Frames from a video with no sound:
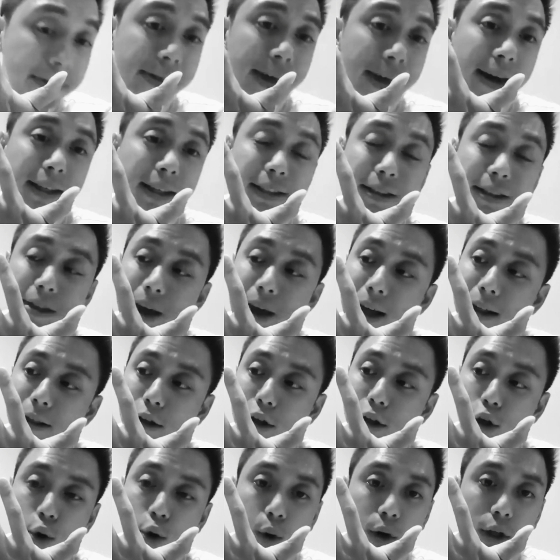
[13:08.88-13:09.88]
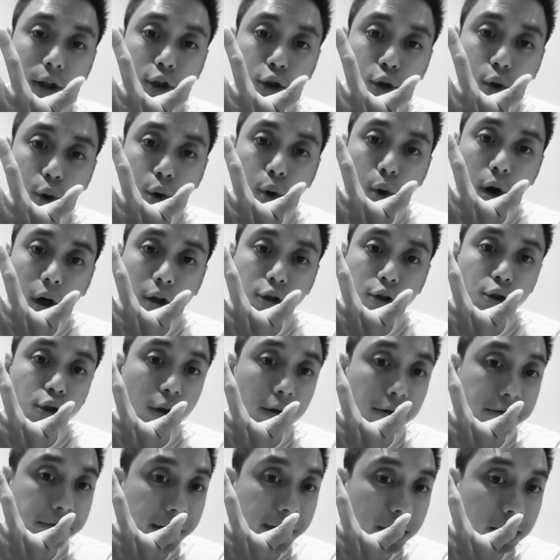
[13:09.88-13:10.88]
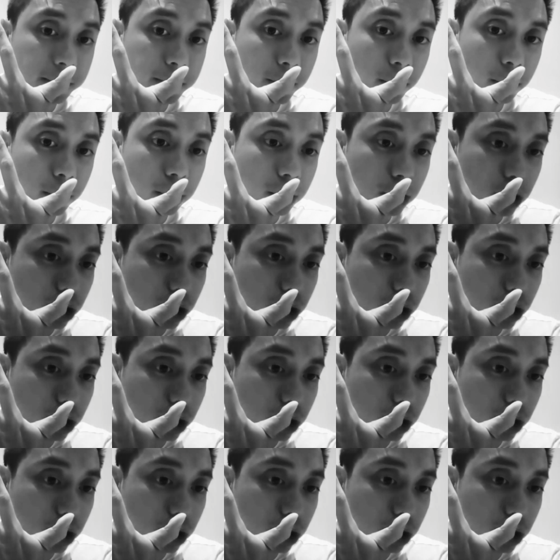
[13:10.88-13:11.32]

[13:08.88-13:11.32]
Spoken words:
that is then going to go onto your Facebook,